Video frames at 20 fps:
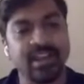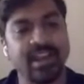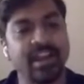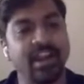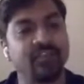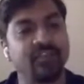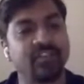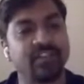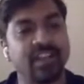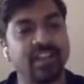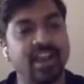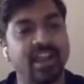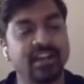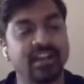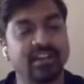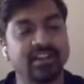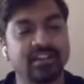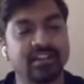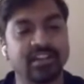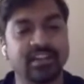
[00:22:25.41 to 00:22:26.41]
And after
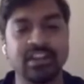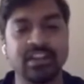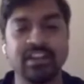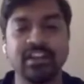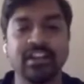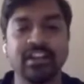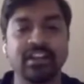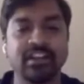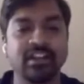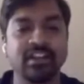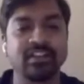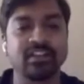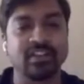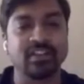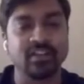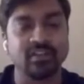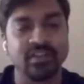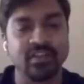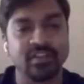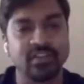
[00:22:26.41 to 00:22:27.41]
that, the key deleting
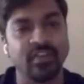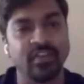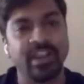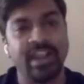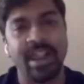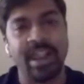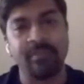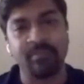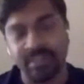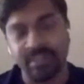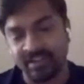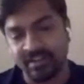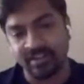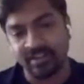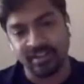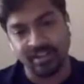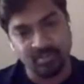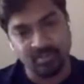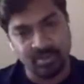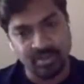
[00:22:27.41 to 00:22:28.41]
service will empty
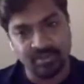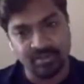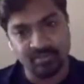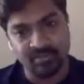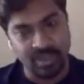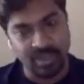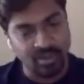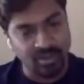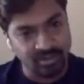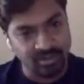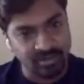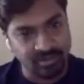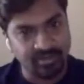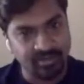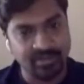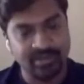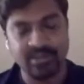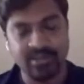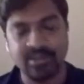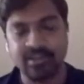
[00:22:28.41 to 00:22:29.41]
the table
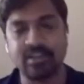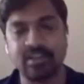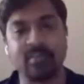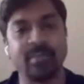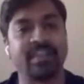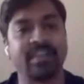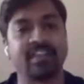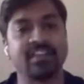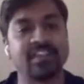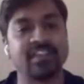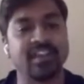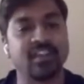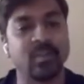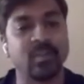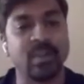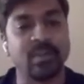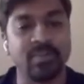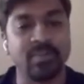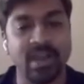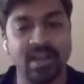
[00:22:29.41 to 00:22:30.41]
because the message
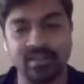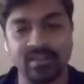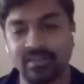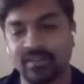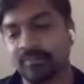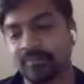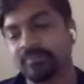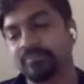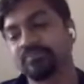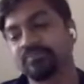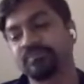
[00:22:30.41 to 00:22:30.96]
has been passed.